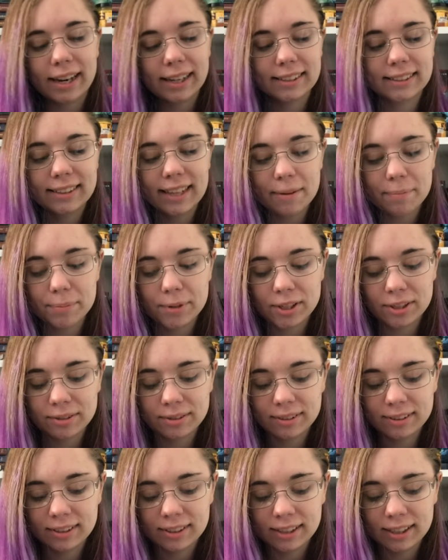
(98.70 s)
except
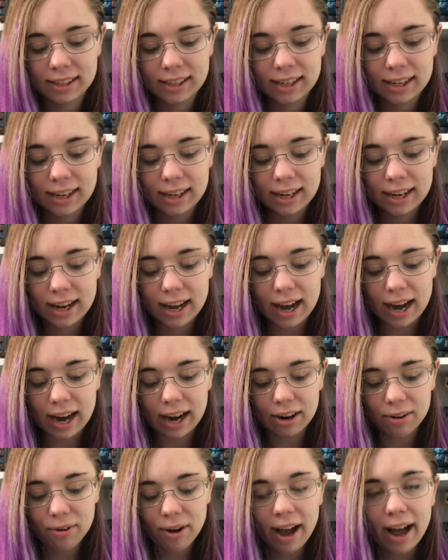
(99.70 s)

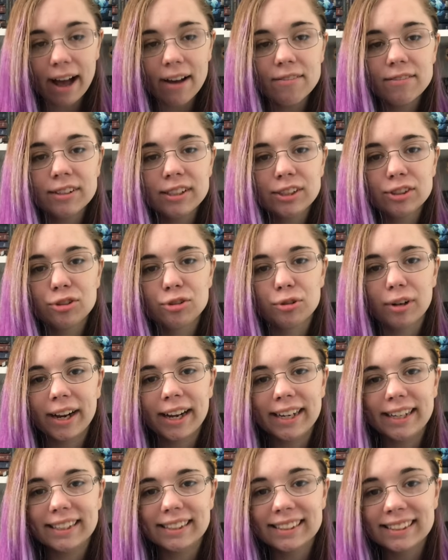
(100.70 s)
I don't have any
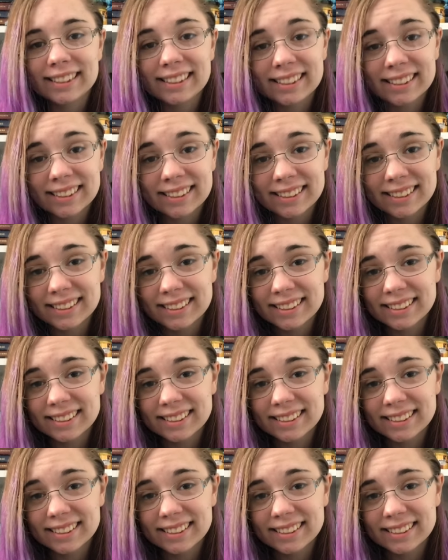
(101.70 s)
drains